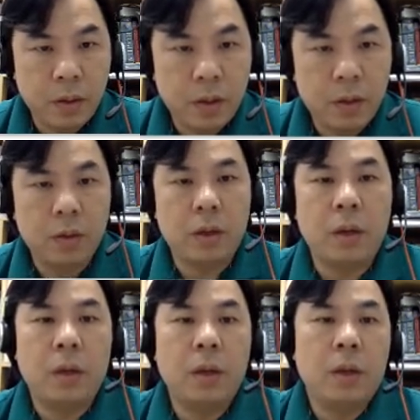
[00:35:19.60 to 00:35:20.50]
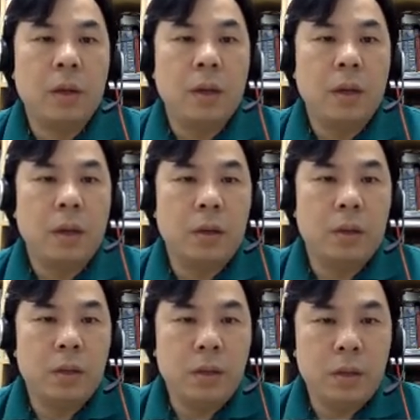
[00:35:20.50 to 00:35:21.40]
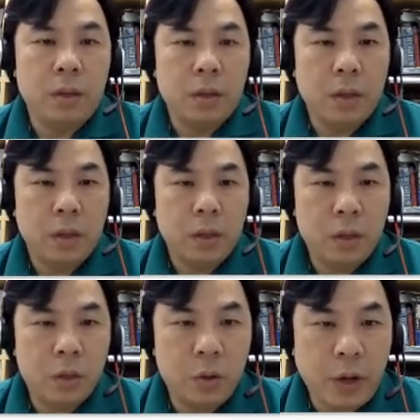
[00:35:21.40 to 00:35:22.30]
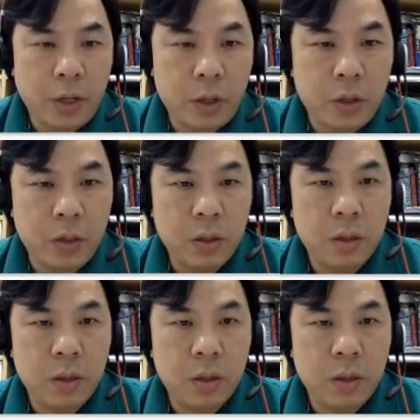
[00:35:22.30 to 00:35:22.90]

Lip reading: Okay, now this is a stretch